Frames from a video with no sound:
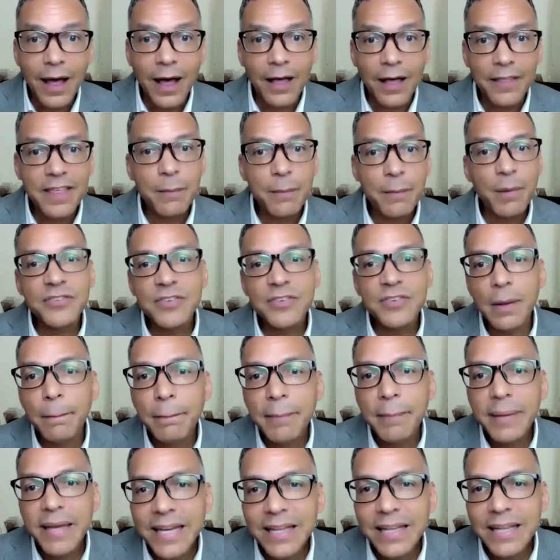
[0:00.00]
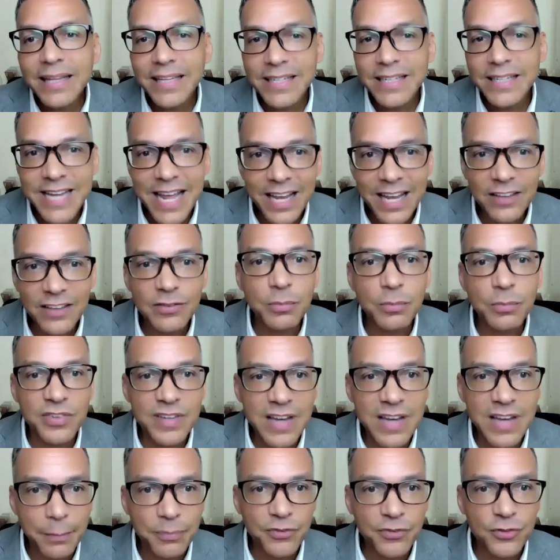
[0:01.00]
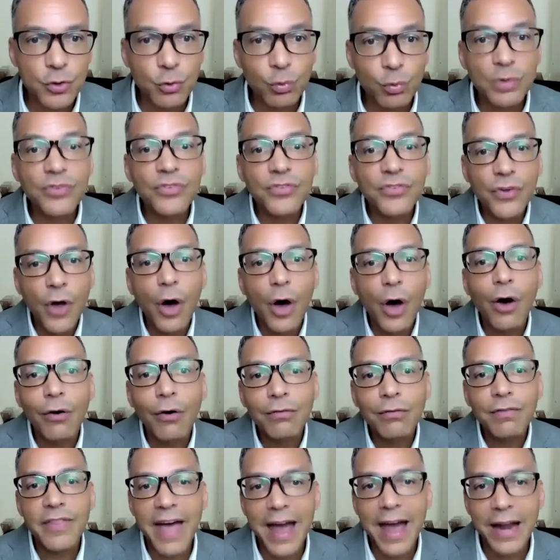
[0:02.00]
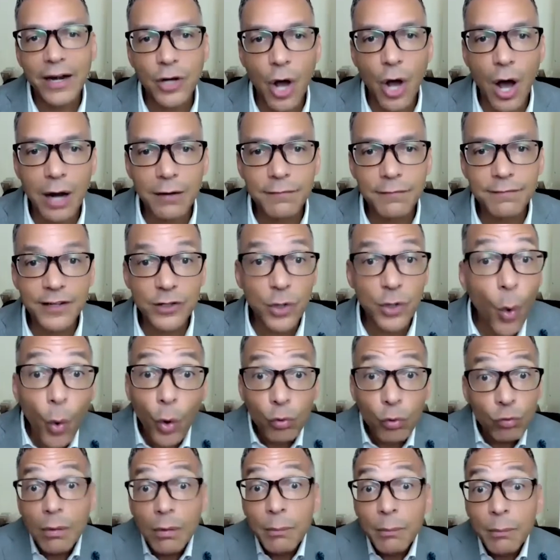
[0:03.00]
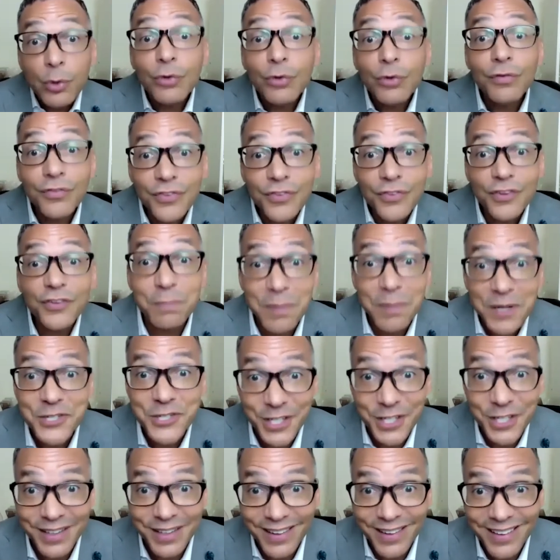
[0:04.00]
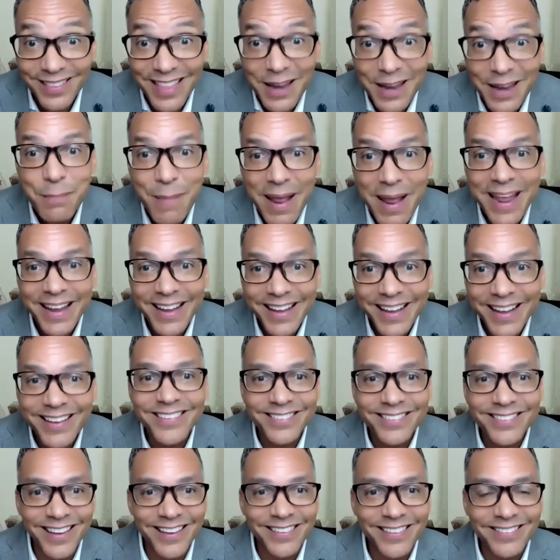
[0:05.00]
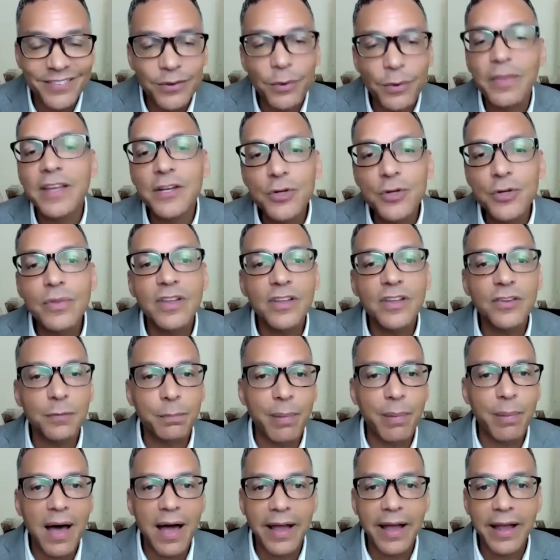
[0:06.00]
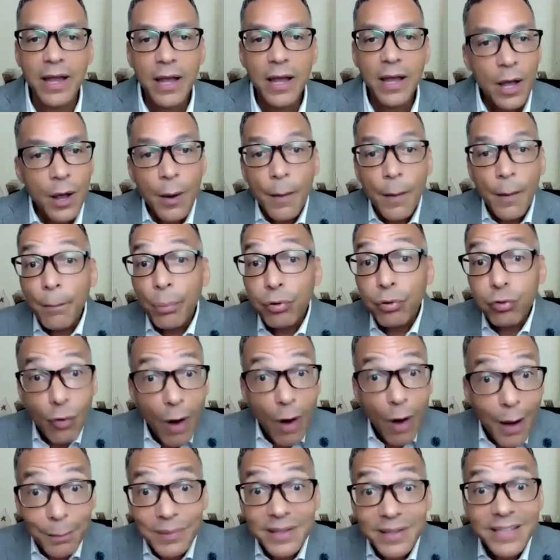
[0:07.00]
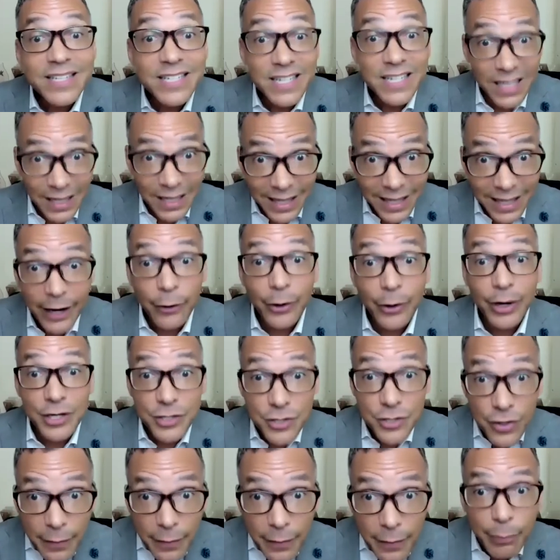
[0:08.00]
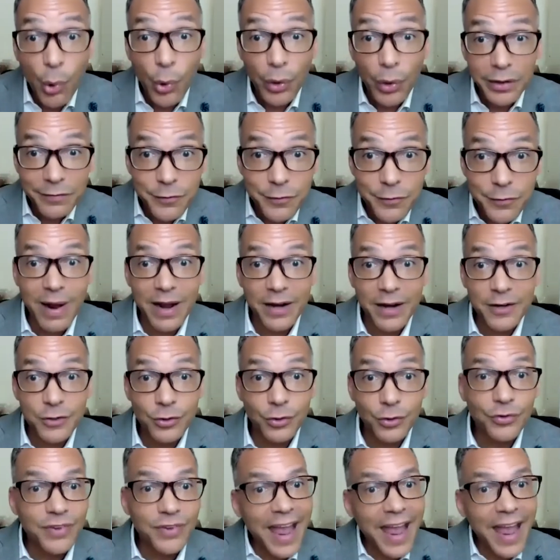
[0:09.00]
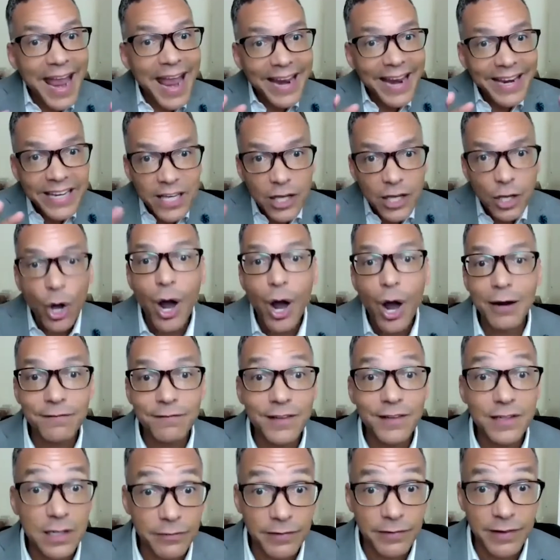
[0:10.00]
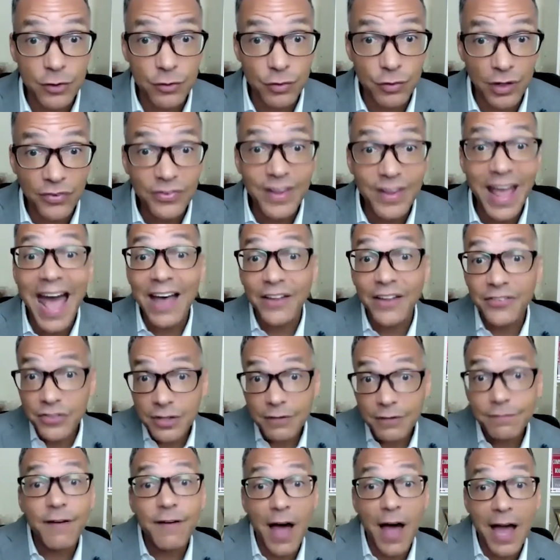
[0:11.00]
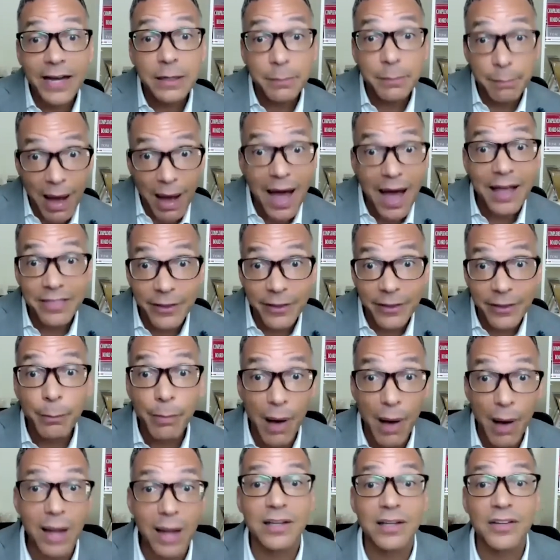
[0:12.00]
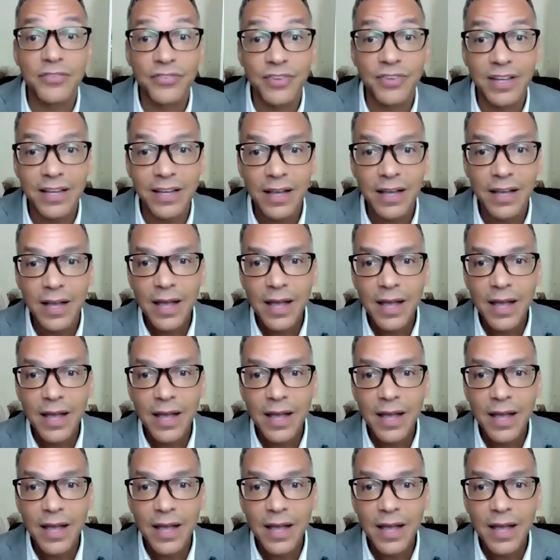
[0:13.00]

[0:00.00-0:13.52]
they must immediately take some steps to resolve that conflict or remove suspicion that may exist. So they do this by promptly declaring to the board of directors any conflict of interest as defined by their policy